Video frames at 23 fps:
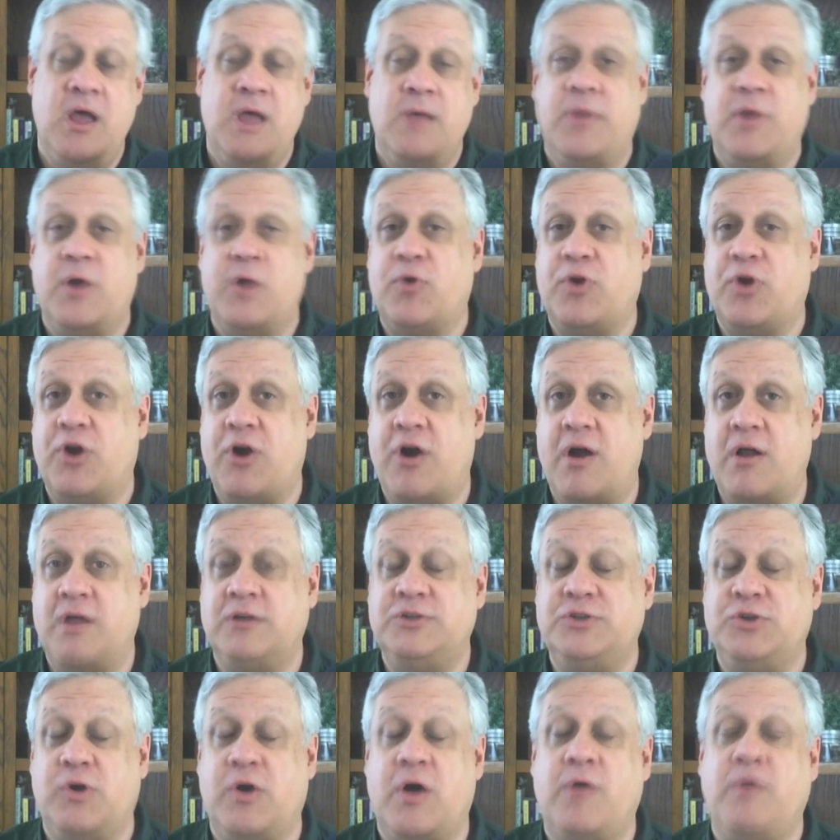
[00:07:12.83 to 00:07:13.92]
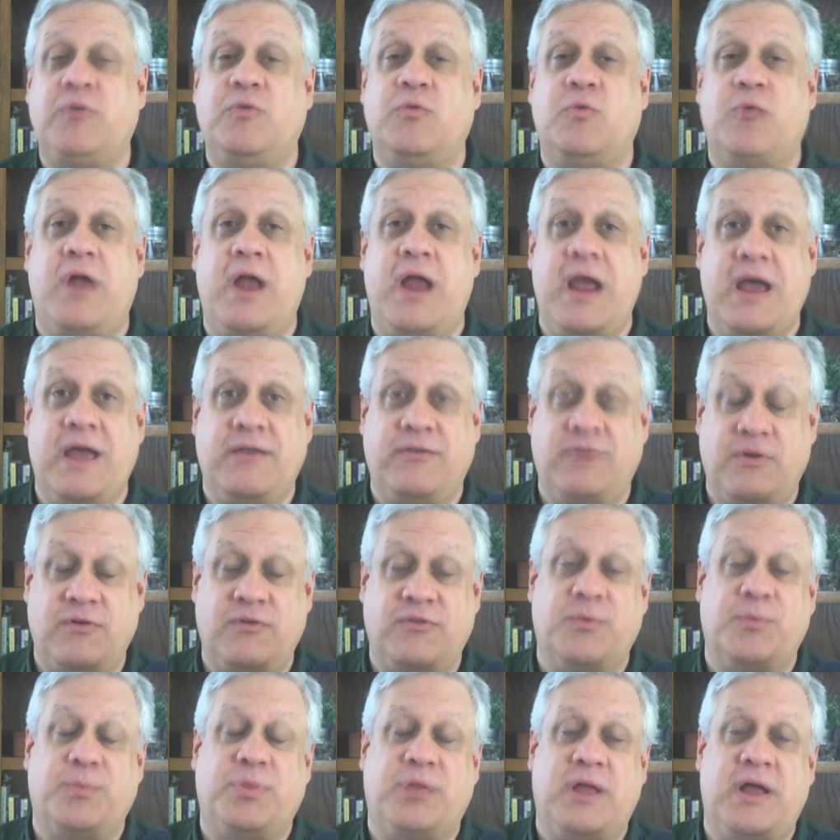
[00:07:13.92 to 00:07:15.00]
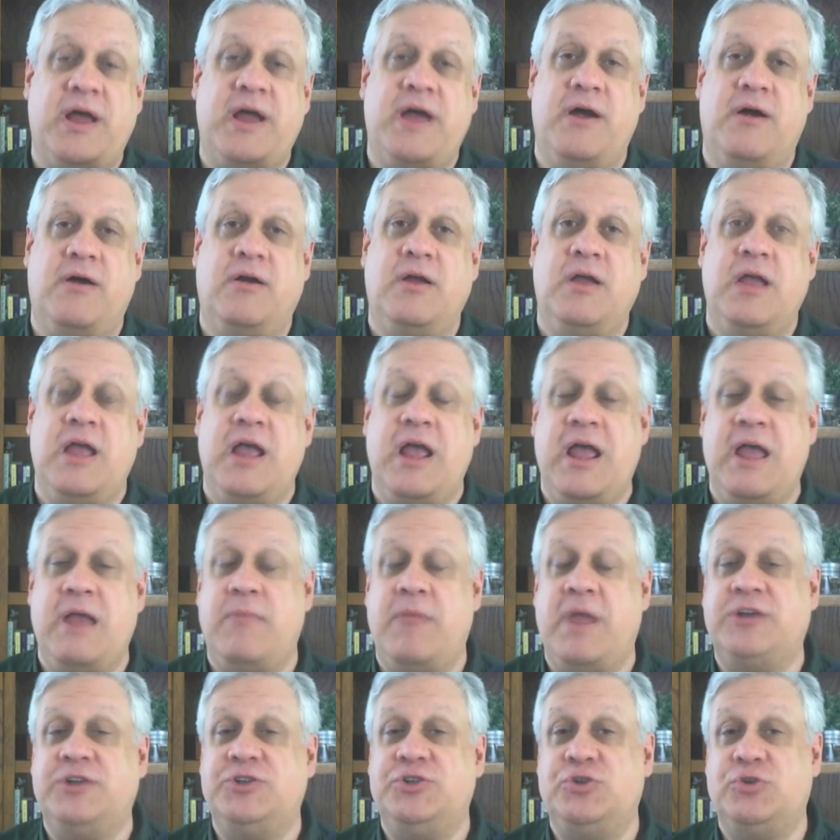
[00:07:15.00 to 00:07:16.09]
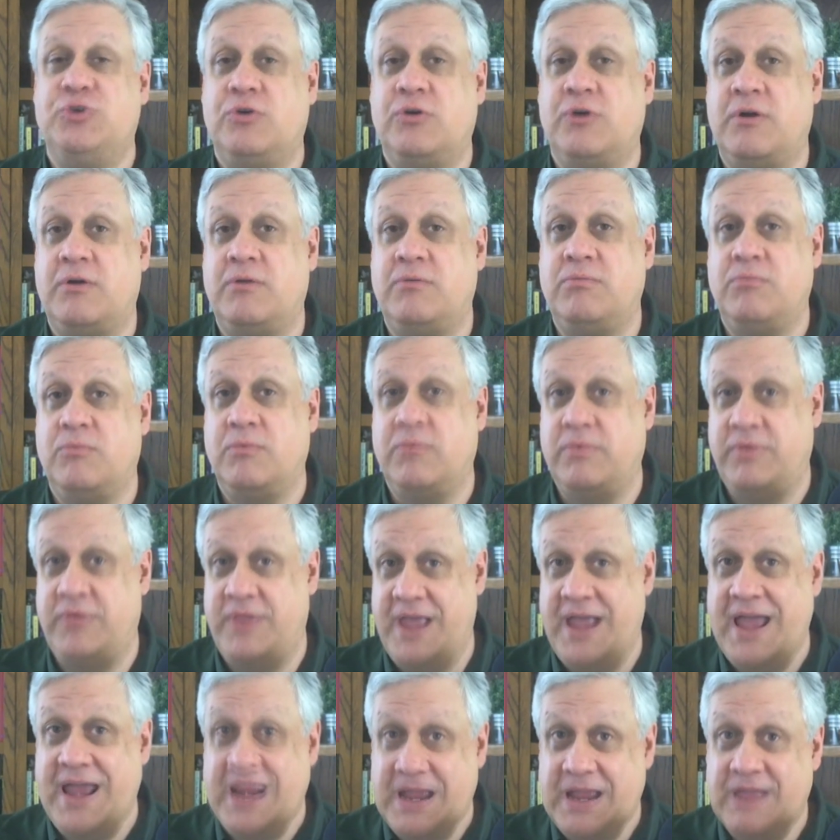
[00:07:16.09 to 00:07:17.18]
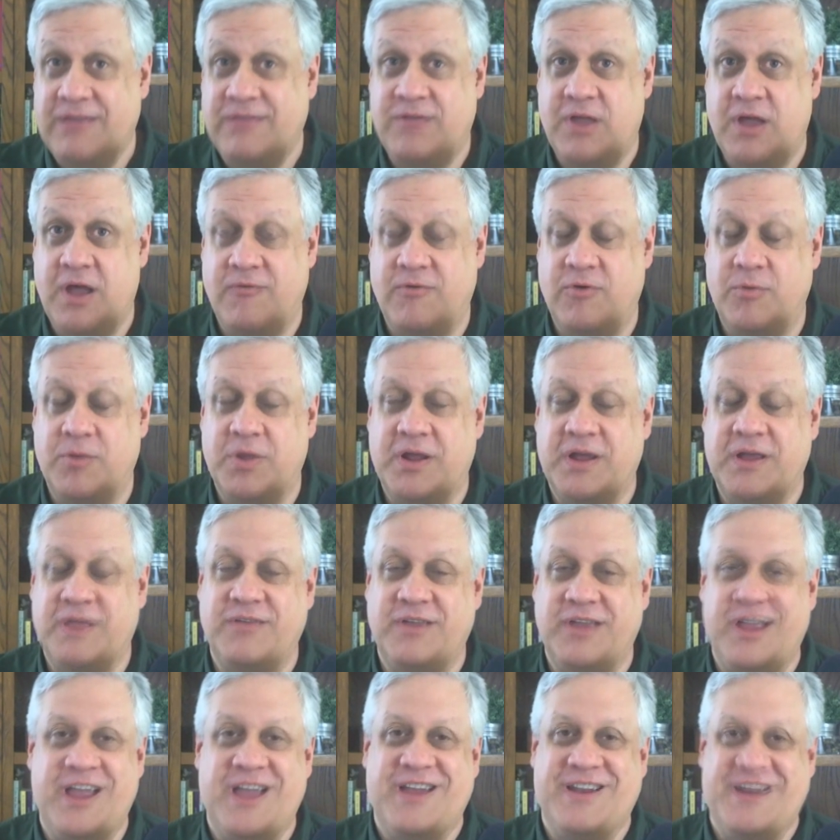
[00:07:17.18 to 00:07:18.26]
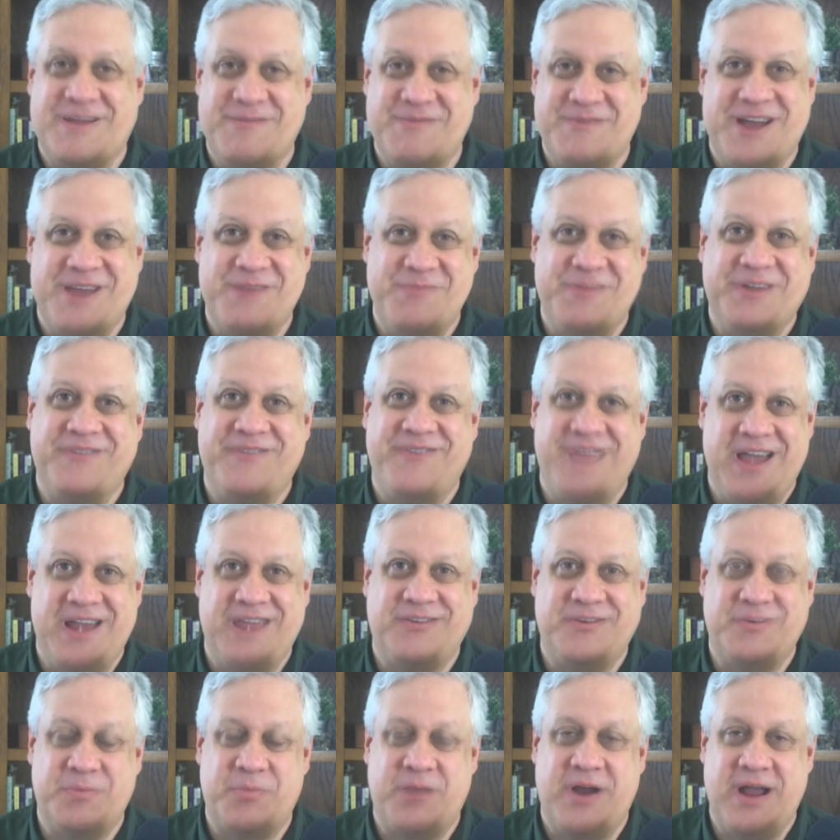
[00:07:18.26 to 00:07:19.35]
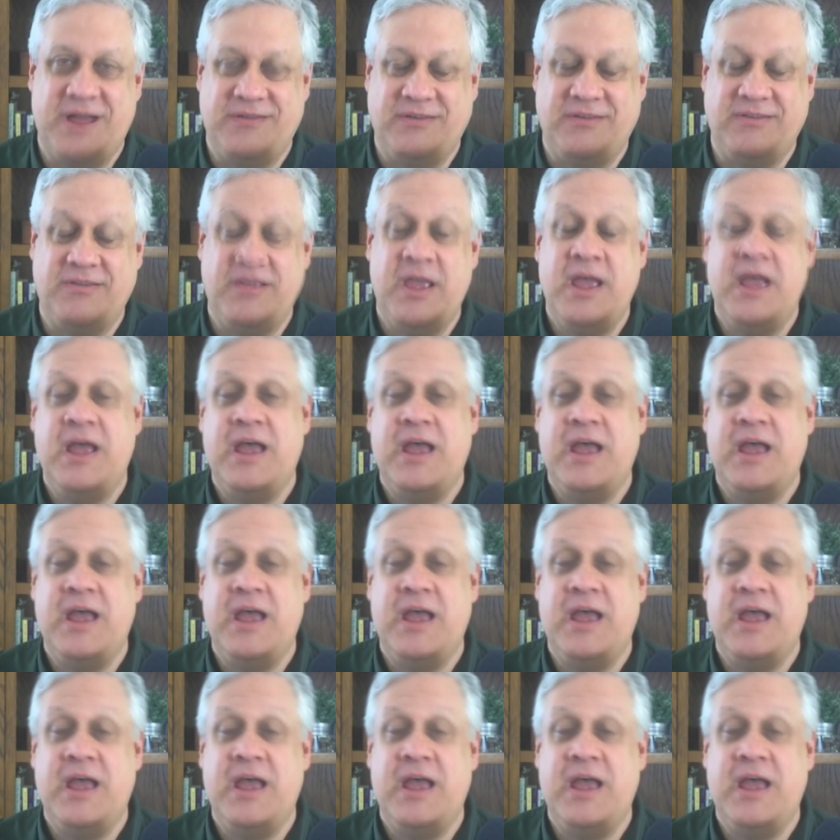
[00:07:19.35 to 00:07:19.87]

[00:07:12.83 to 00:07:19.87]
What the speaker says: But regardless, you always want to ask your supplier and make sure that is covered, because again, I'm not a big fan of surprises.